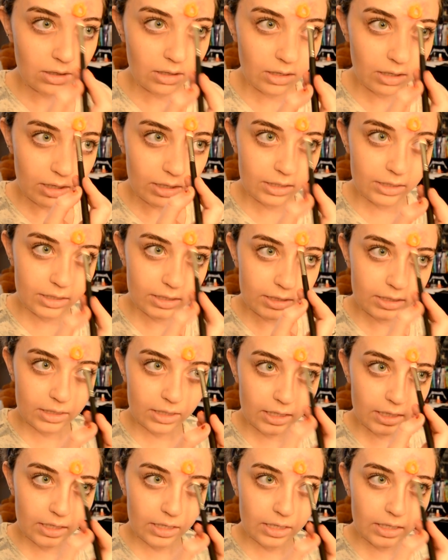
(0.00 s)
It's just
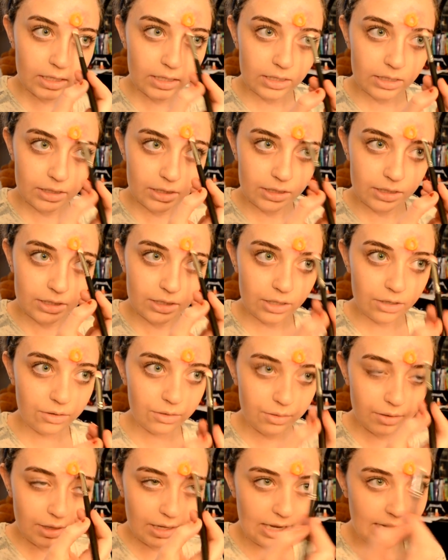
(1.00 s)
gonna
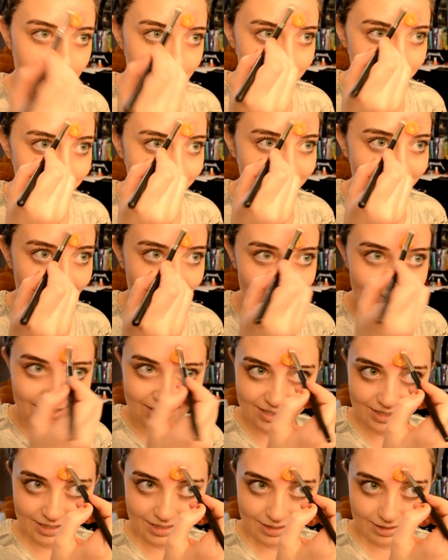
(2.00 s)
show the
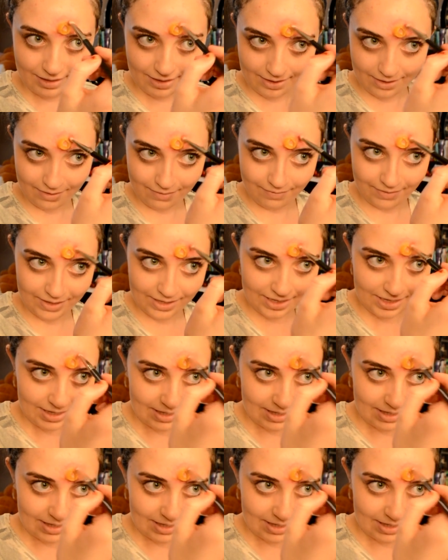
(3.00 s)
irritation of the